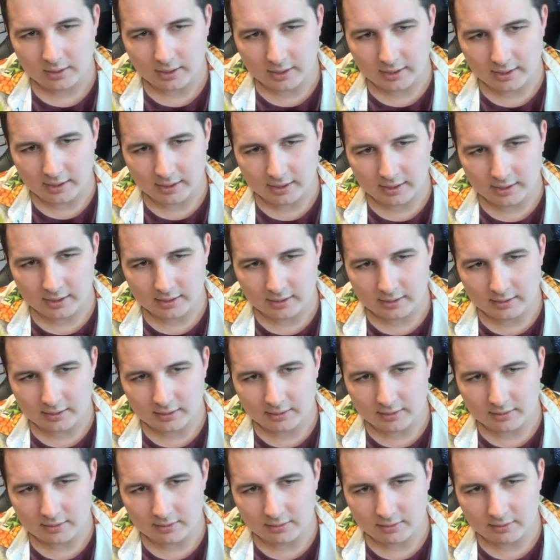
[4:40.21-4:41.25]
I
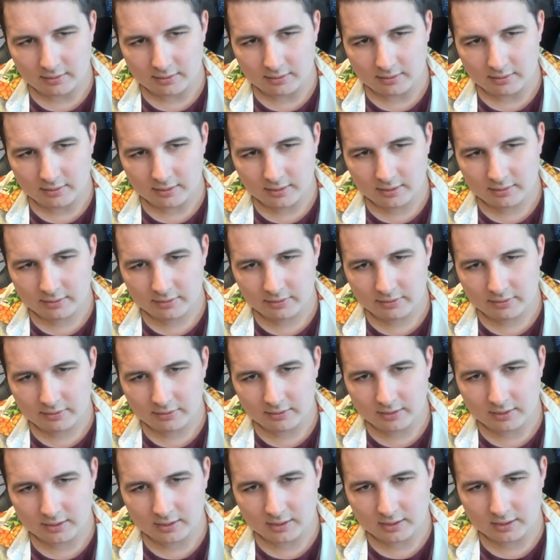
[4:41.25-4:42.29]
then
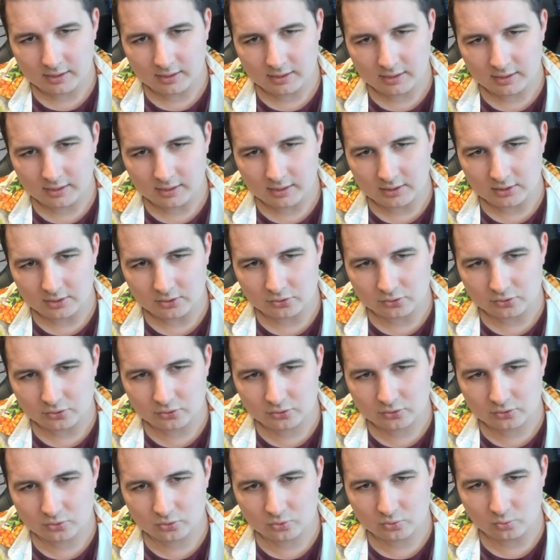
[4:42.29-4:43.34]
think he
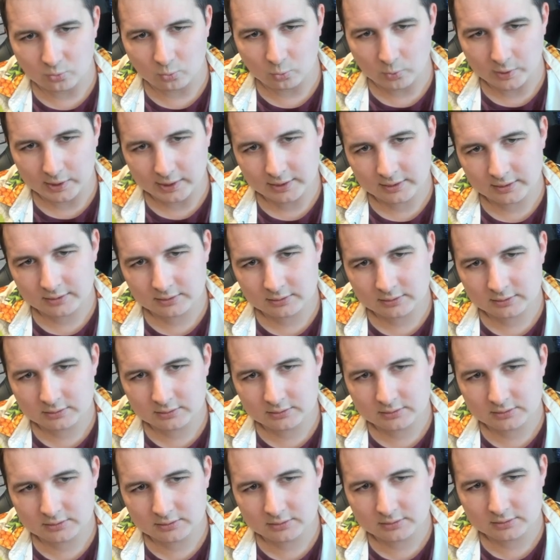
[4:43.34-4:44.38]
just
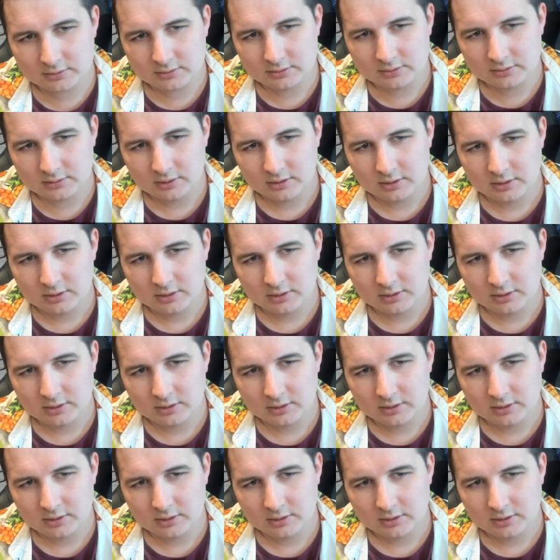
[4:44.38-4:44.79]
swings.